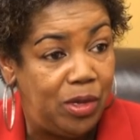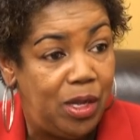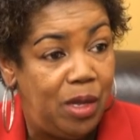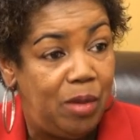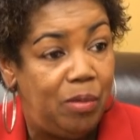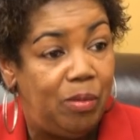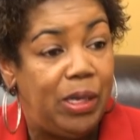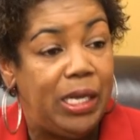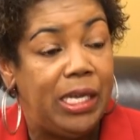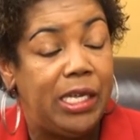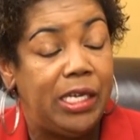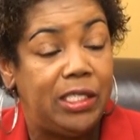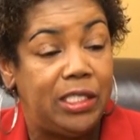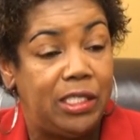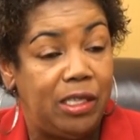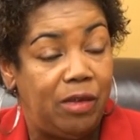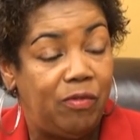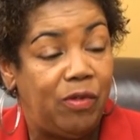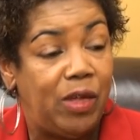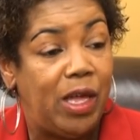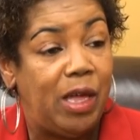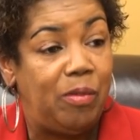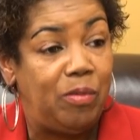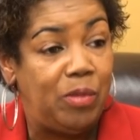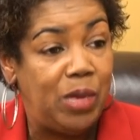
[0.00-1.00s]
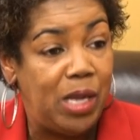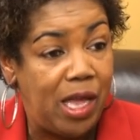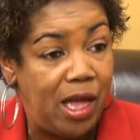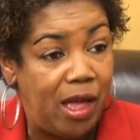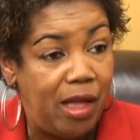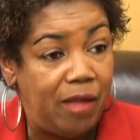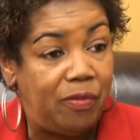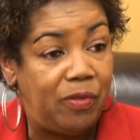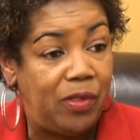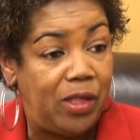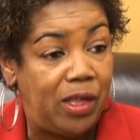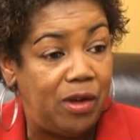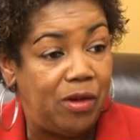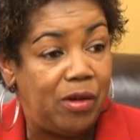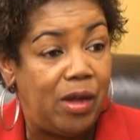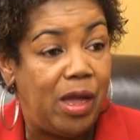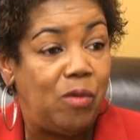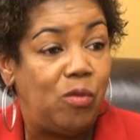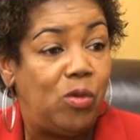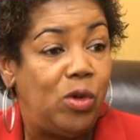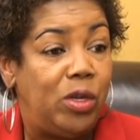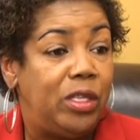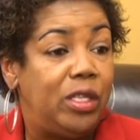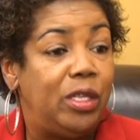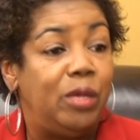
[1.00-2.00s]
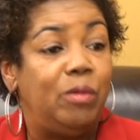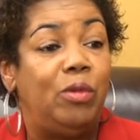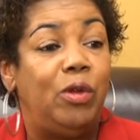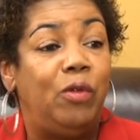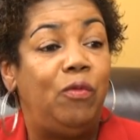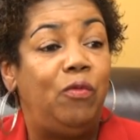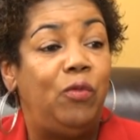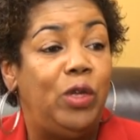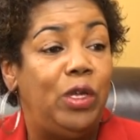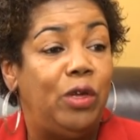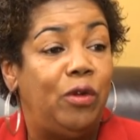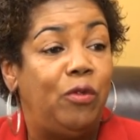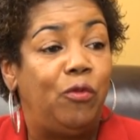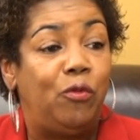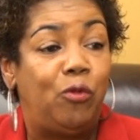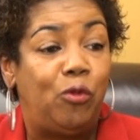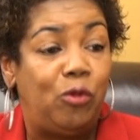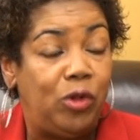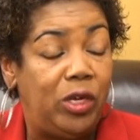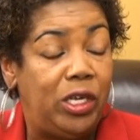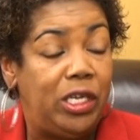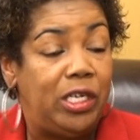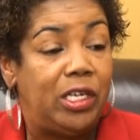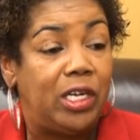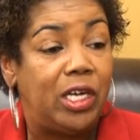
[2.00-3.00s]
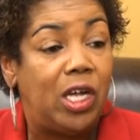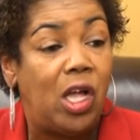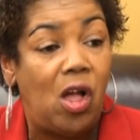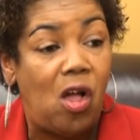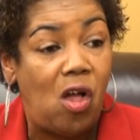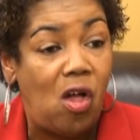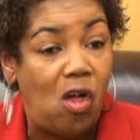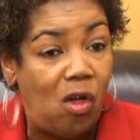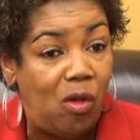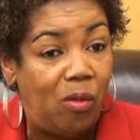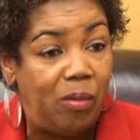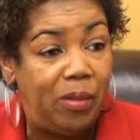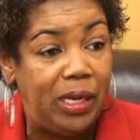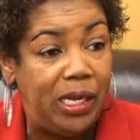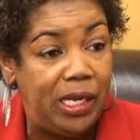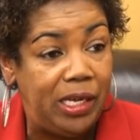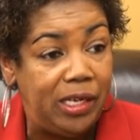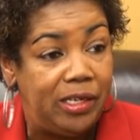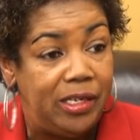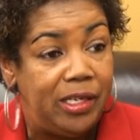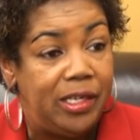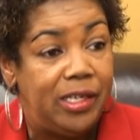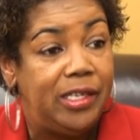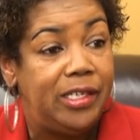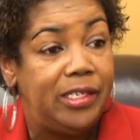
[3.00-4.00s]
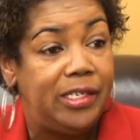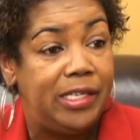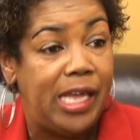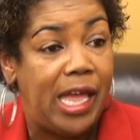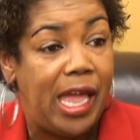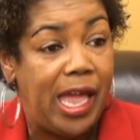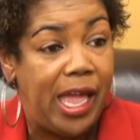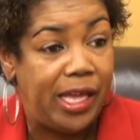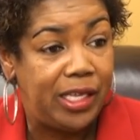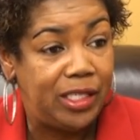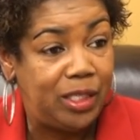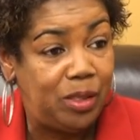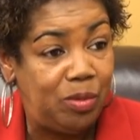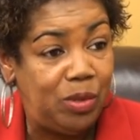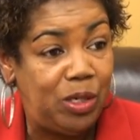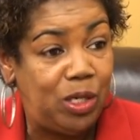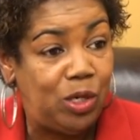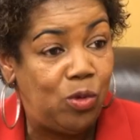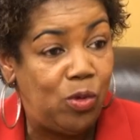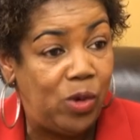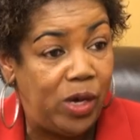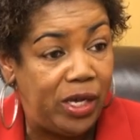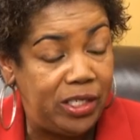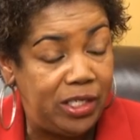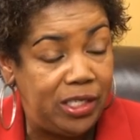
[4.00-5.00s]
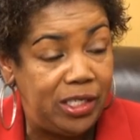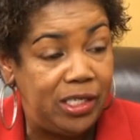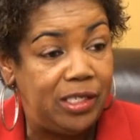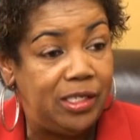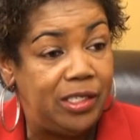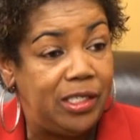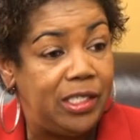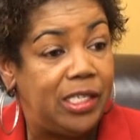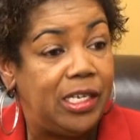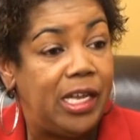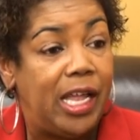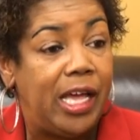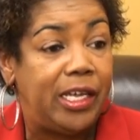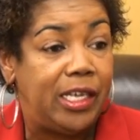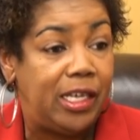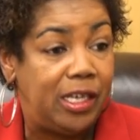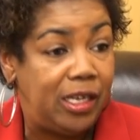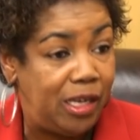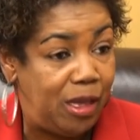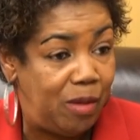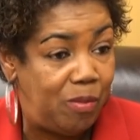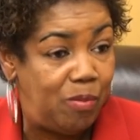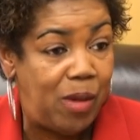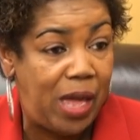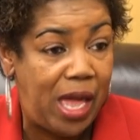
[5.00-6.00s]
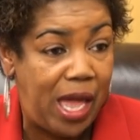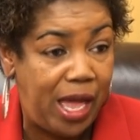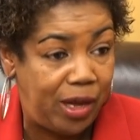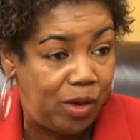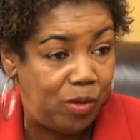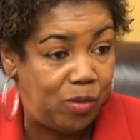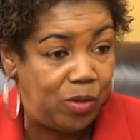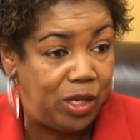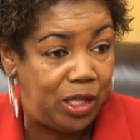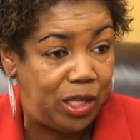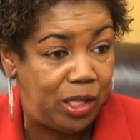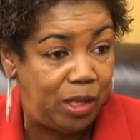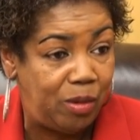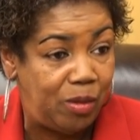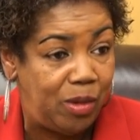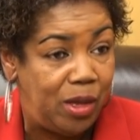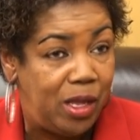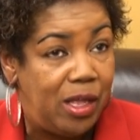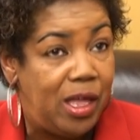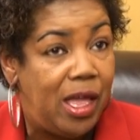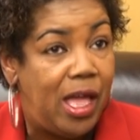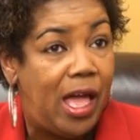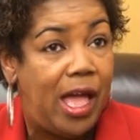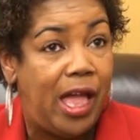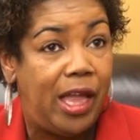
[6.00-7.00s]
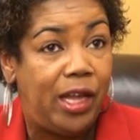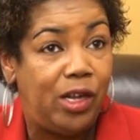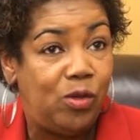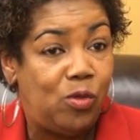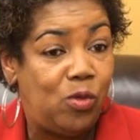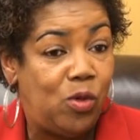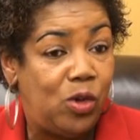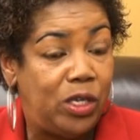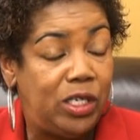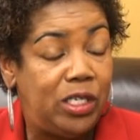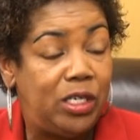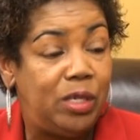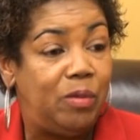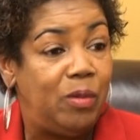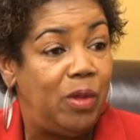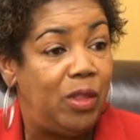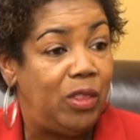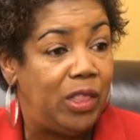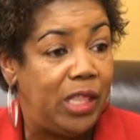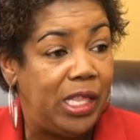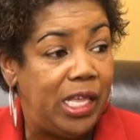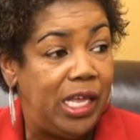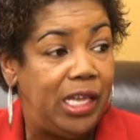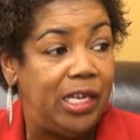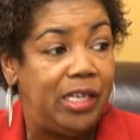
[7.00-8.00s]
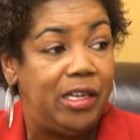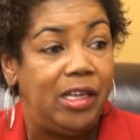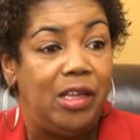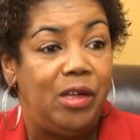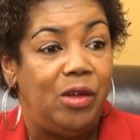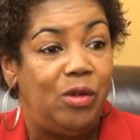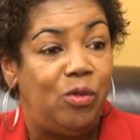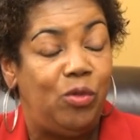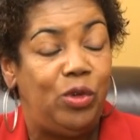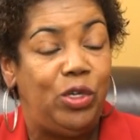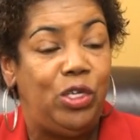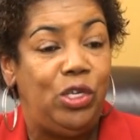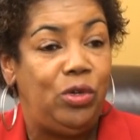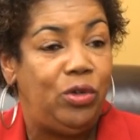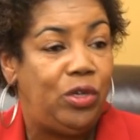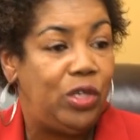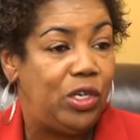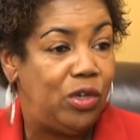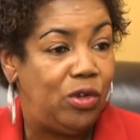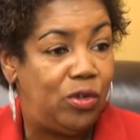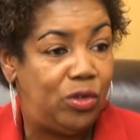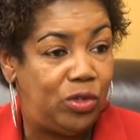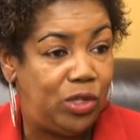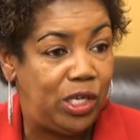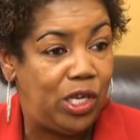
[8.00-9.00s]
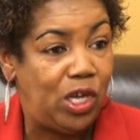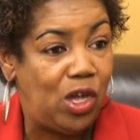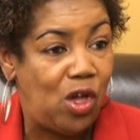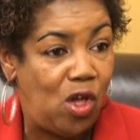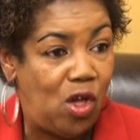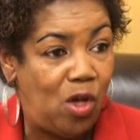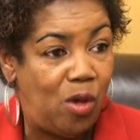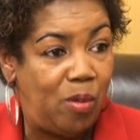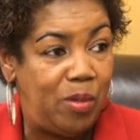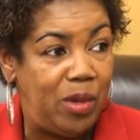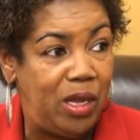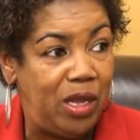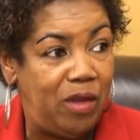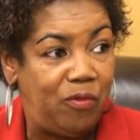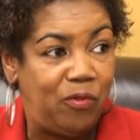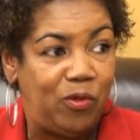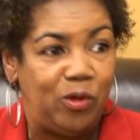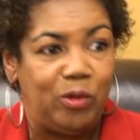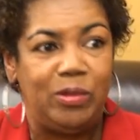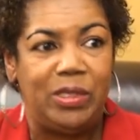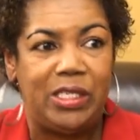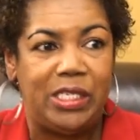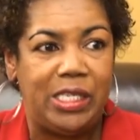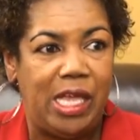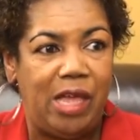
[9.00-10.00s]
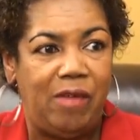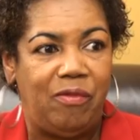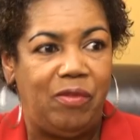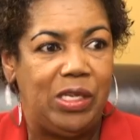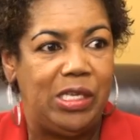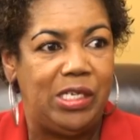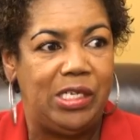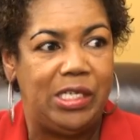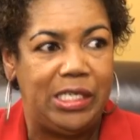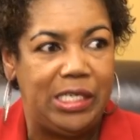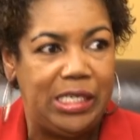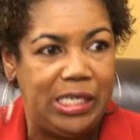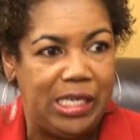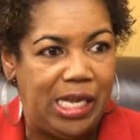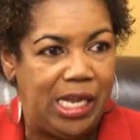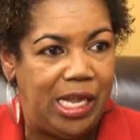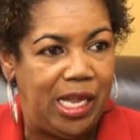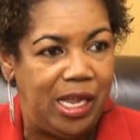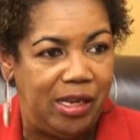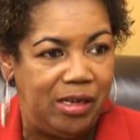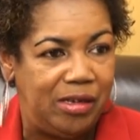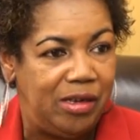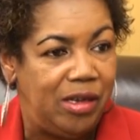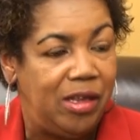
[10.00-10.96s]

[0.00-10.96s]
Because if I'm not there, I want them to feel free to call me, to ask me questions, and I can get back with them. I don't want them to think, well, you can only call me from 7 to 10.